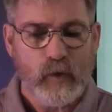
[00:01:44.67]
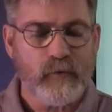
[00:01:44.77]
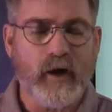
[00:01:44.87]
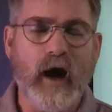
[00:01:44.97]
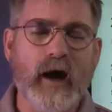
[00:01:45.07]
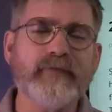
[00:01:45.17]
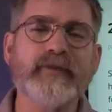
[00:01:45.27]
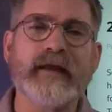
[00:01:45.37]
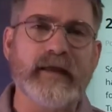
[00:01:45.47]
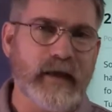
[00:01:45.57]
Well, the odd
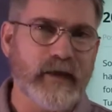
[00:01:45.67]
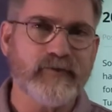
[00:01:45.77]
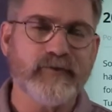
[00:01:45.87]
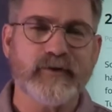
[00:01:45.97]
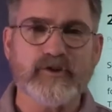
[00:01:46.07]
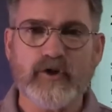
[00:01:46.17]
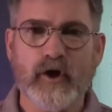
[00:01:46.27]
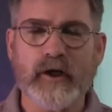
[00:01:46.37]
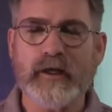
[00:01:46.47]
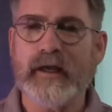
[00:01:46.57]
thing is that
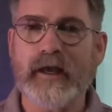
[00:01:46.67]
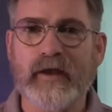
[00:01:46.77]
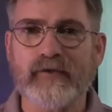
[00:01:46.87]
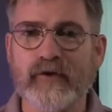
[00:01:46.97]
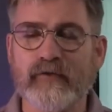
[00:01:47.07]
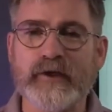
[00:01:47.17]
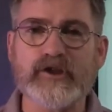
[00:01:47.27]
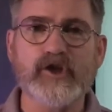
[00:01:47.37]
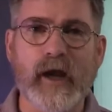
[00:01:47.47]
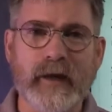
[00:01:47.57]
Turkey has
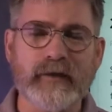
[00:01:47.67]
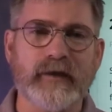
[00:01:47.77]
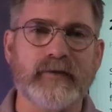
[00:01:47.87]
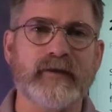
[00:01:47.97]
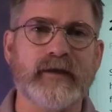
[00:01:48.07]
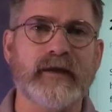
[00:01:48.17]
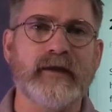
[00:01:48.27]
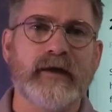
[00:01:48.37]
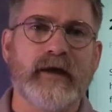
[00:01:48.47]
rejected the